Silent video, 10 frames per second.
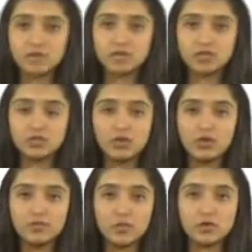Issue
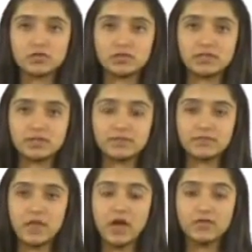of policy.
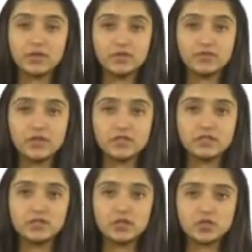Having
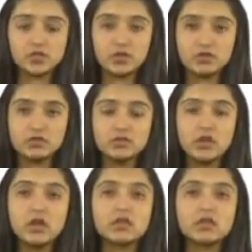effected the insurance,